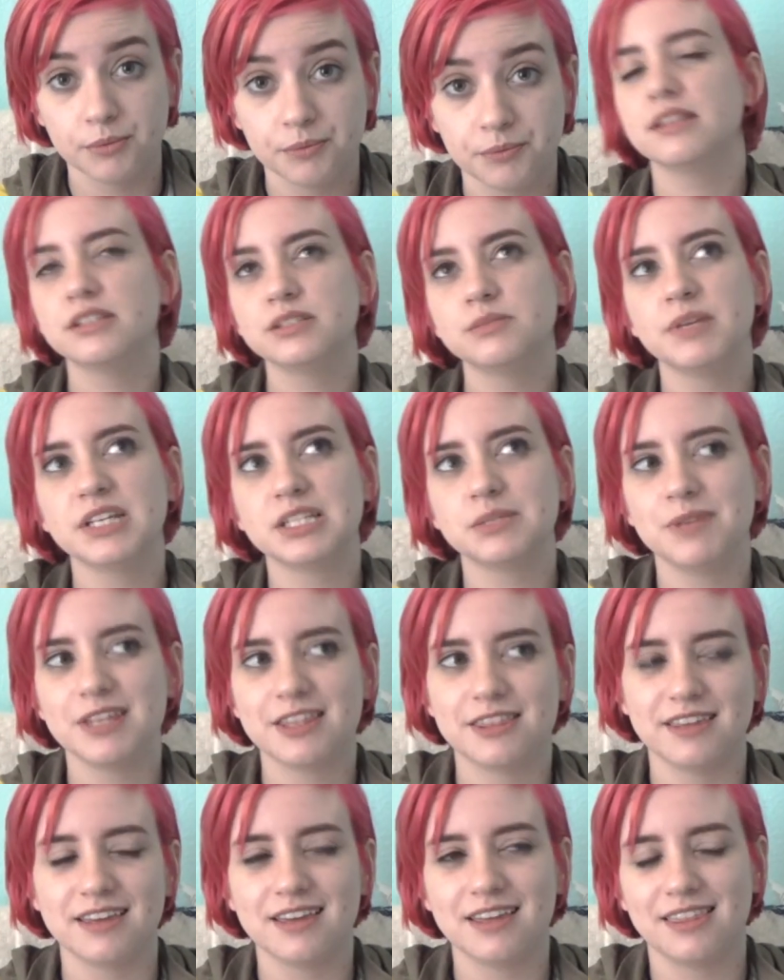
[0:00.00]
This makes me
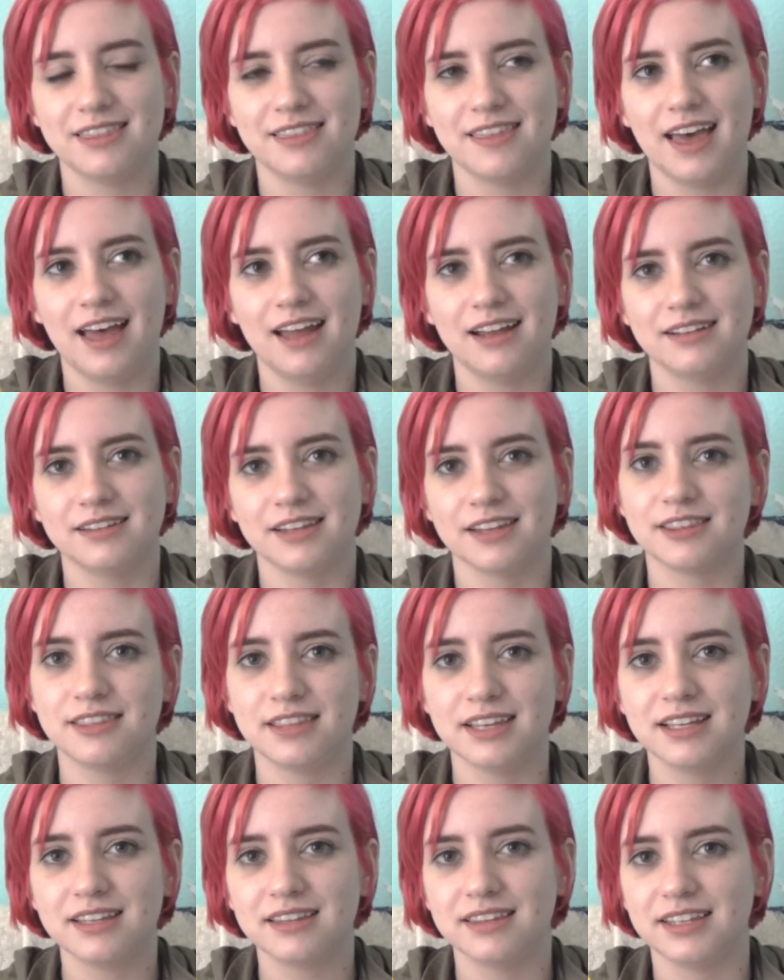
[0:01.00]
think that the
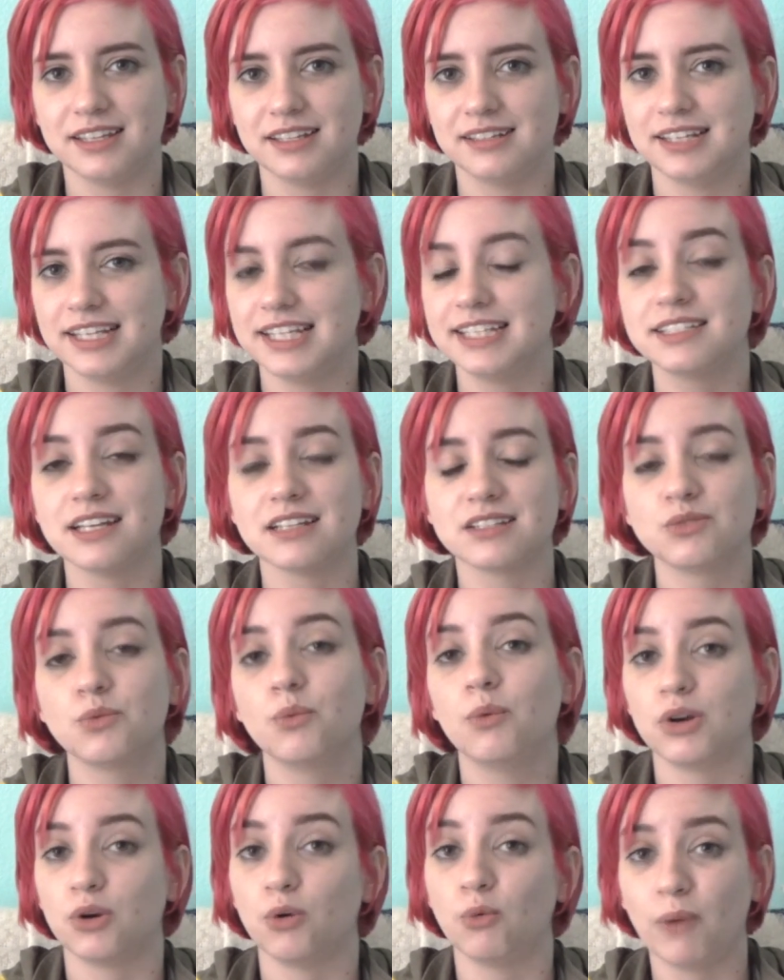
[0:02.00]
thing that he doesn't
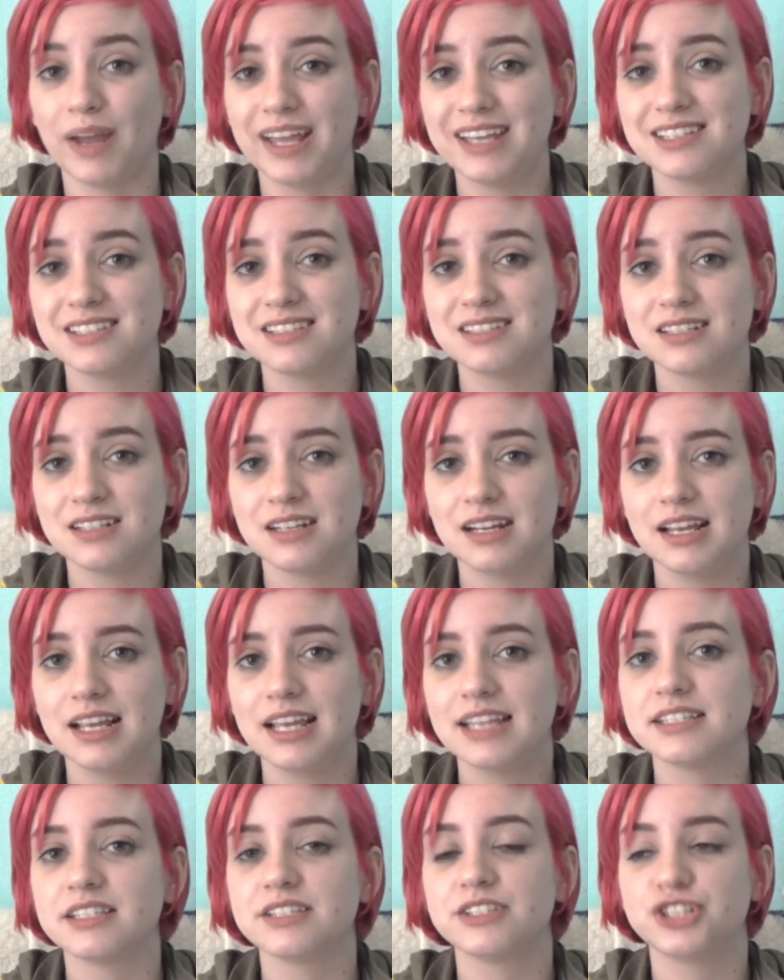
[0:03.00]
want to waste
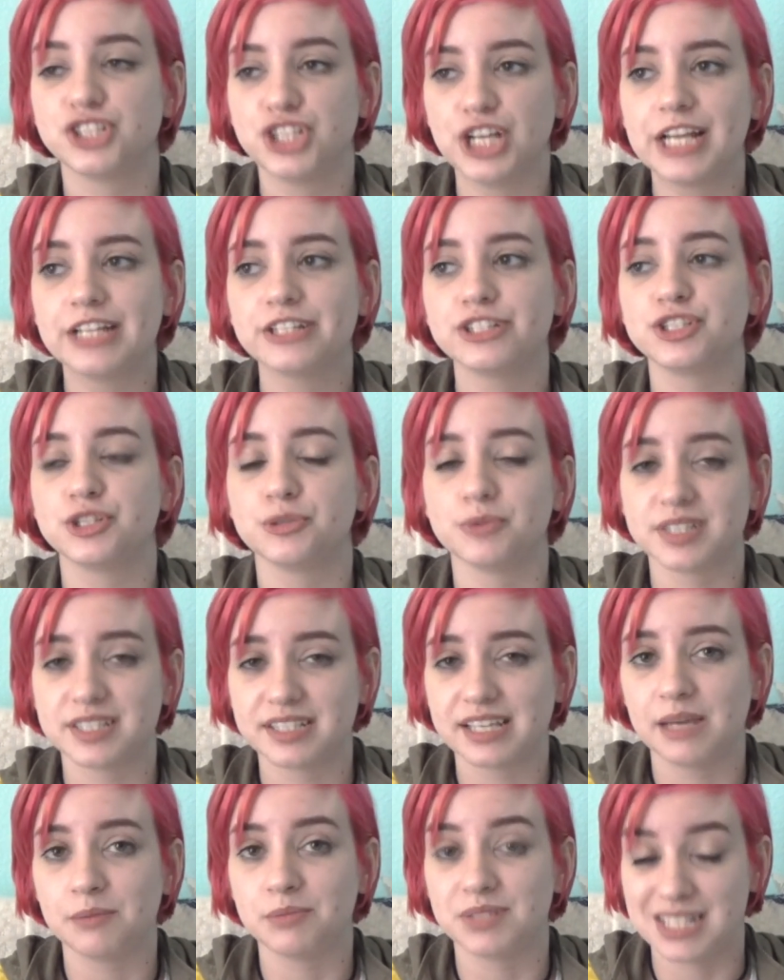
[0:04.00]
is his chance to
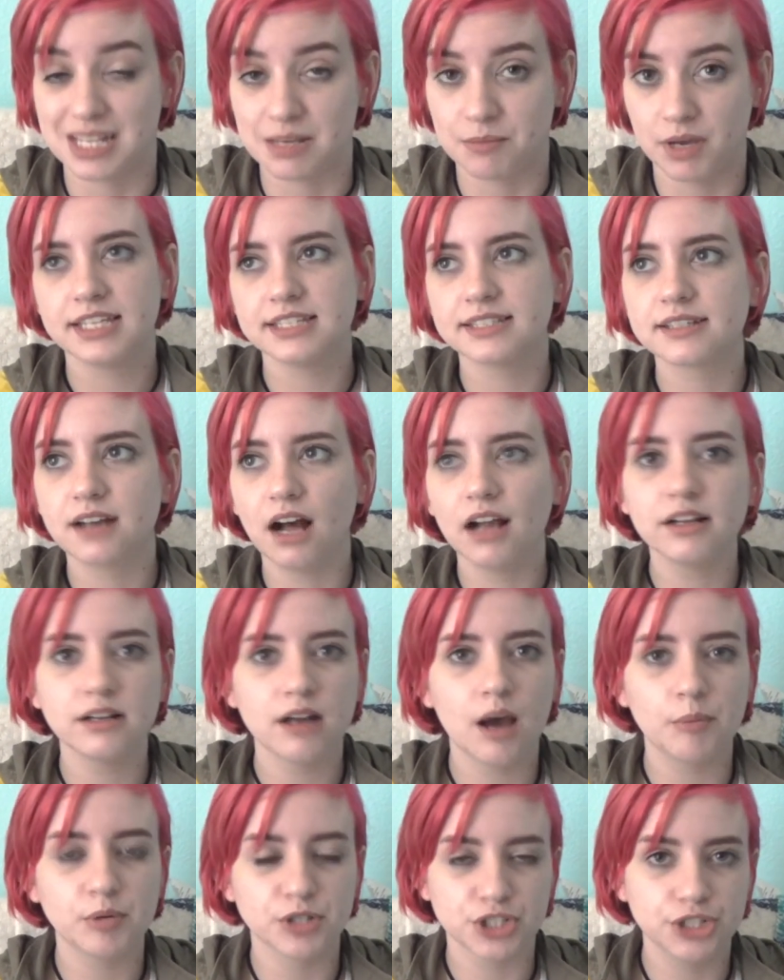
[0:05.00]
escape Dima. He's got an
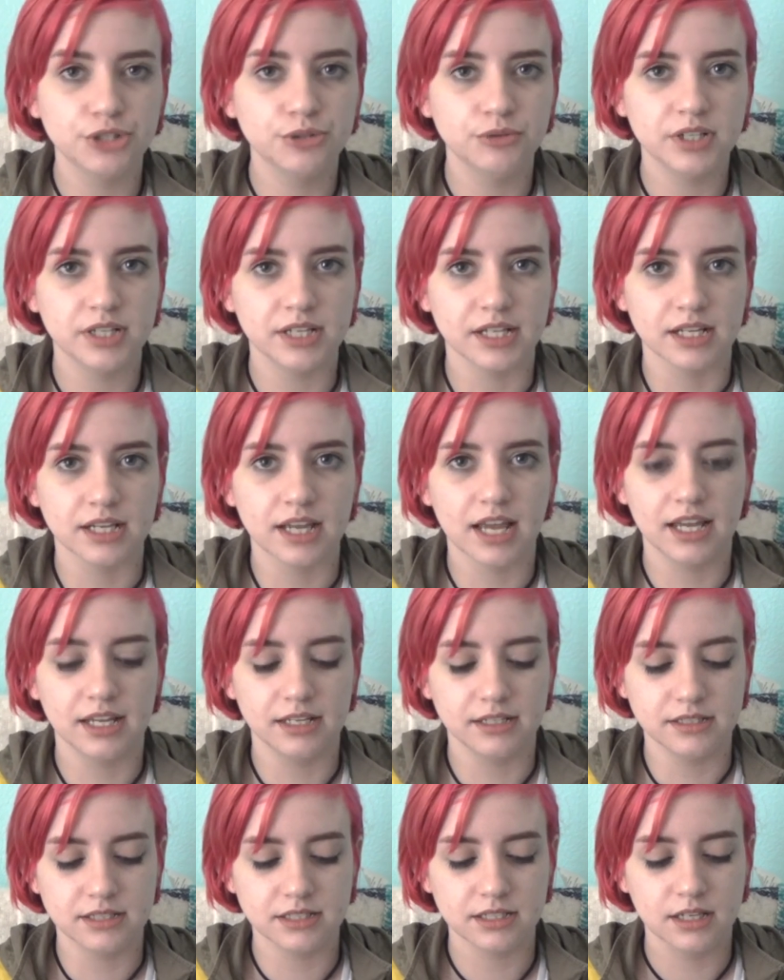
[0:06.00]
opportunity
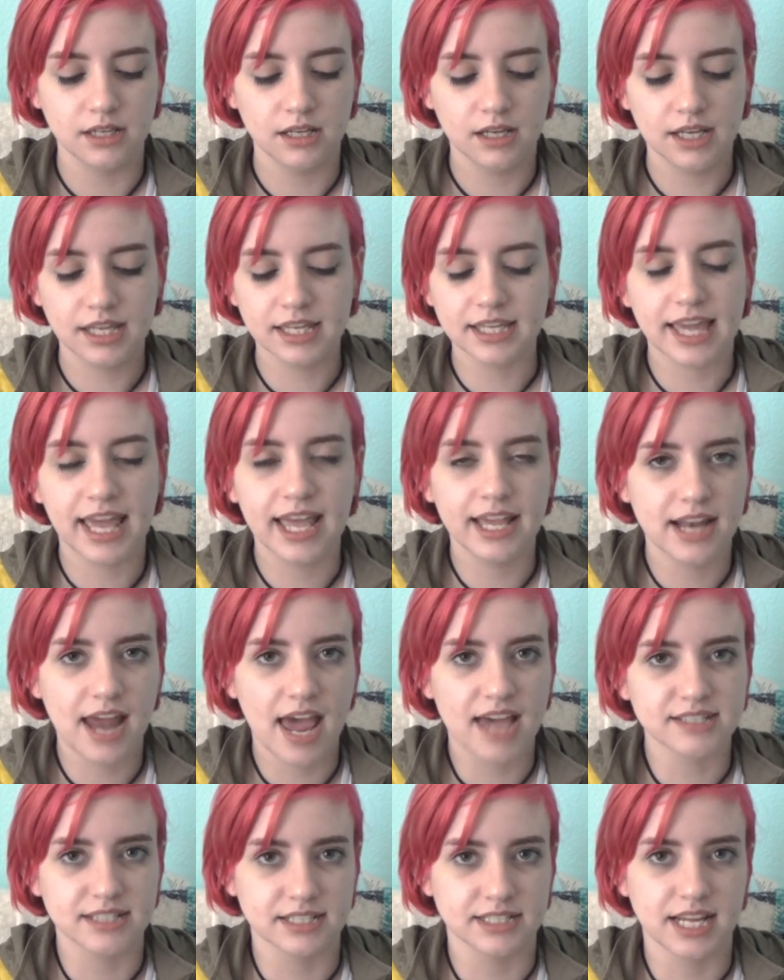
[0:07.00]
and he can't
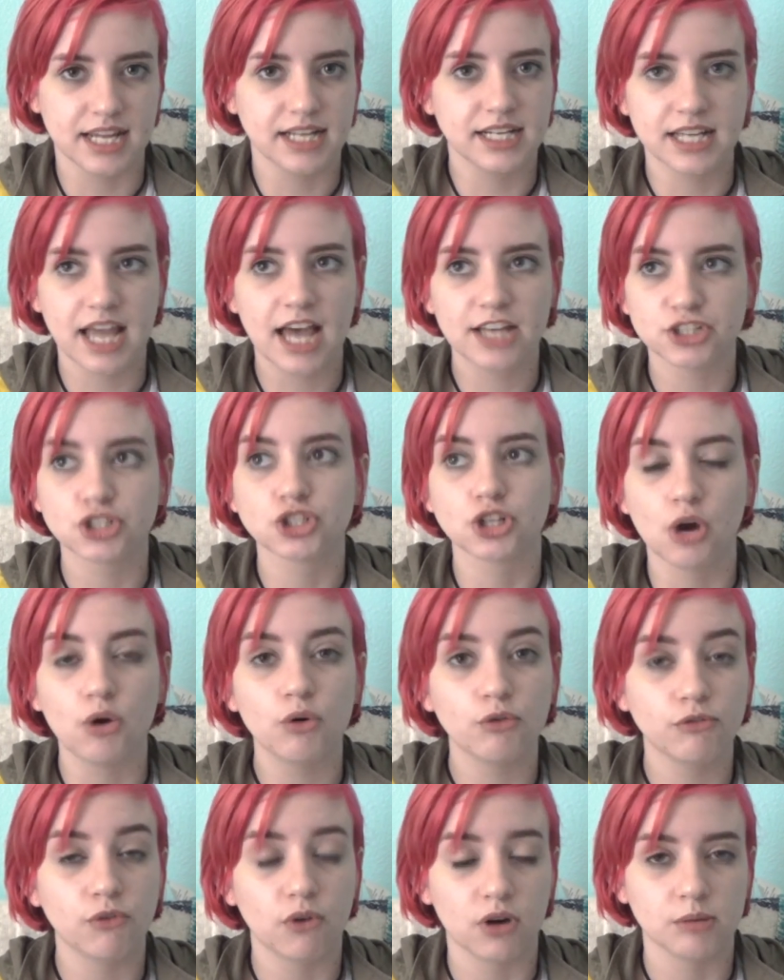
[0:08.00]
hesitate. He has to go
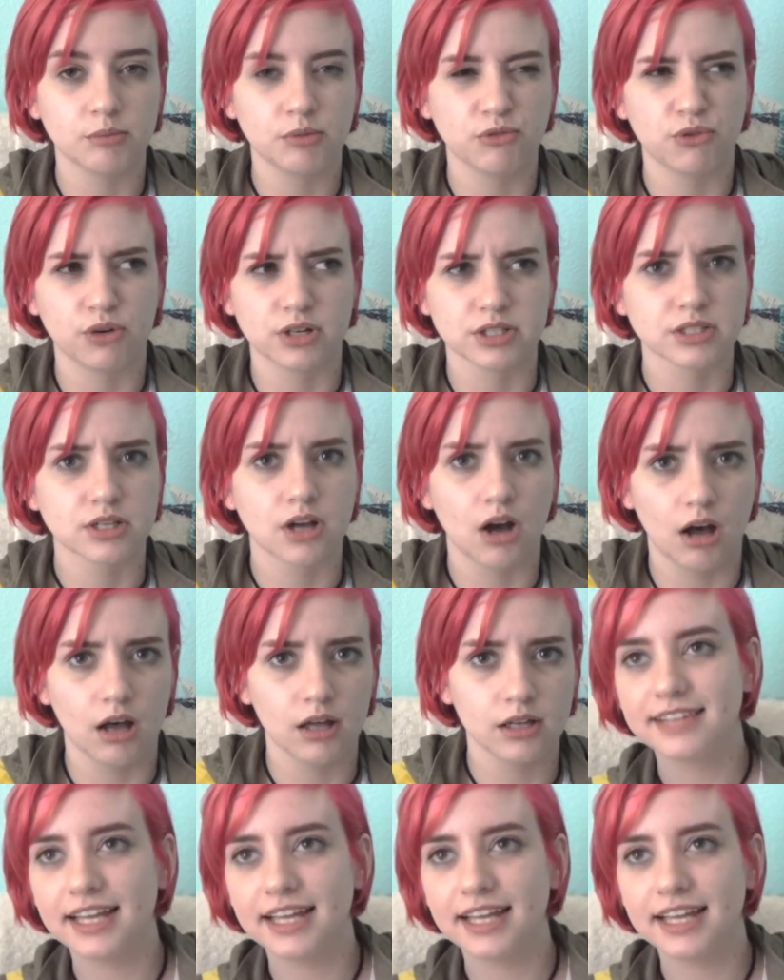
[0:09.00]
for it before it's gone.